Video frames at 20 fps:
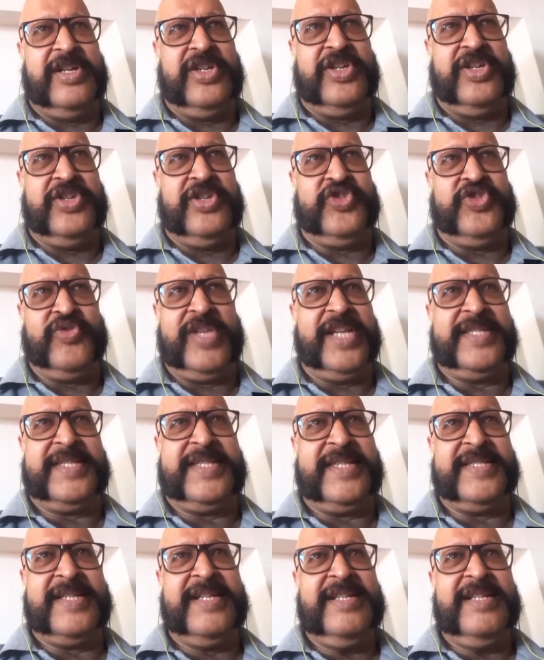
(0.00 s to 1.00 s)
Julius
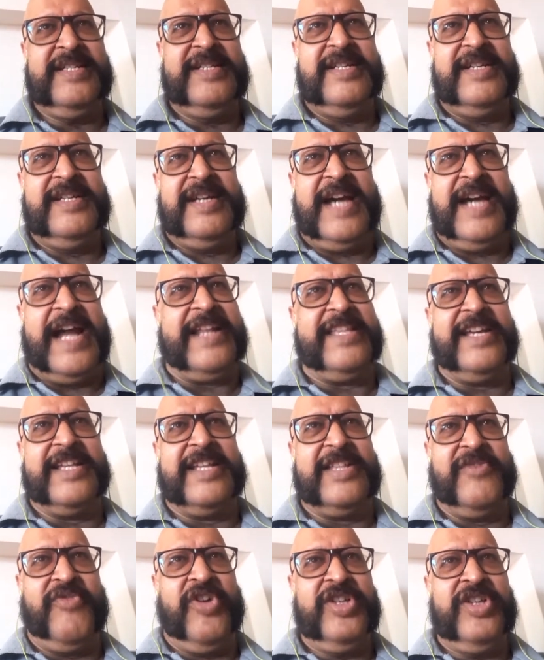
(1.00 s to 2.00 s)
Caesar, and the
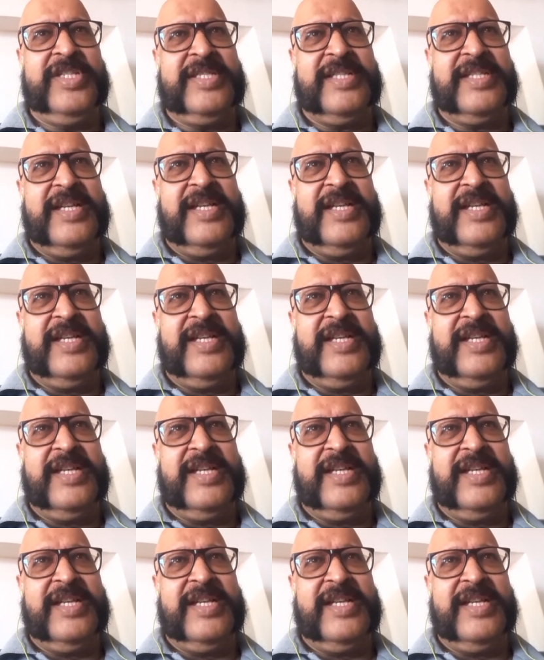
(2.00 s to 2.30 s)
other was